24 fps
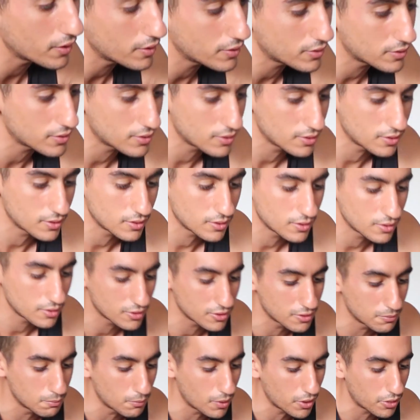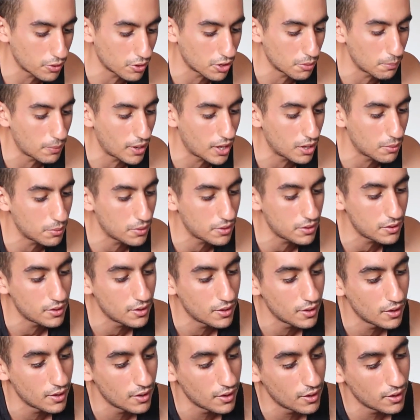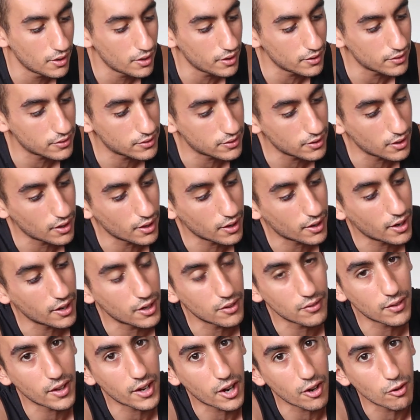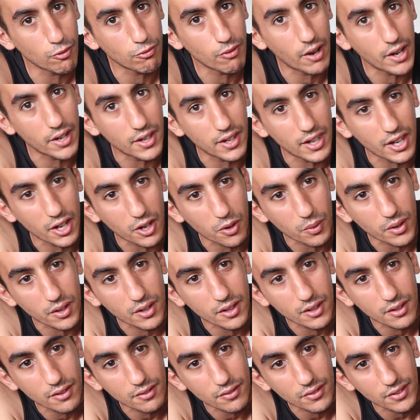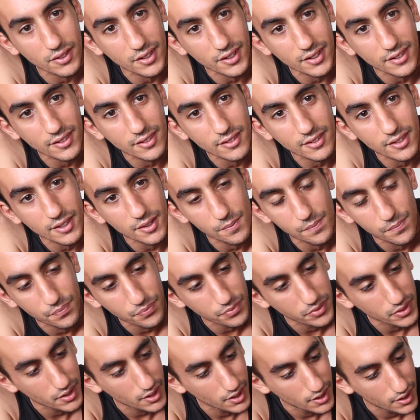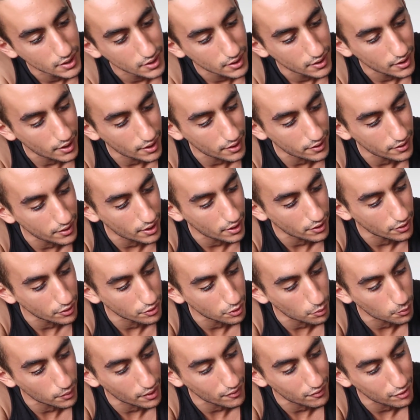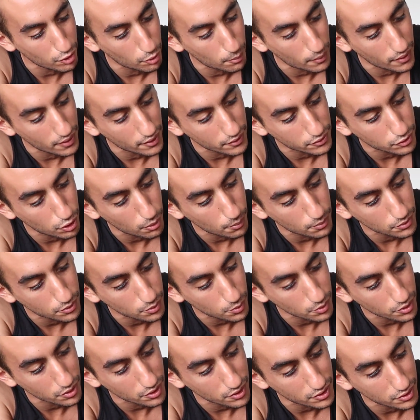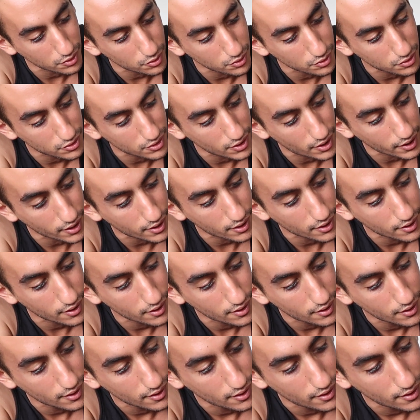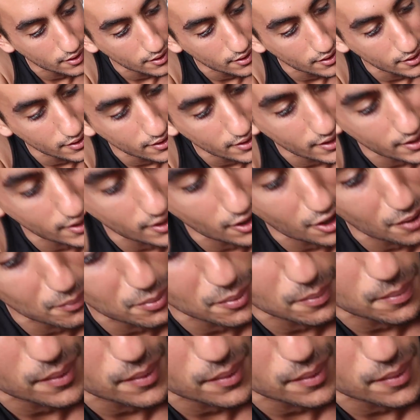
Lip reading: this. This is methylcobalamin. It's kind of like a red liquid, you can see. And you normally have a little bit at the top, so what you use is like hit it up a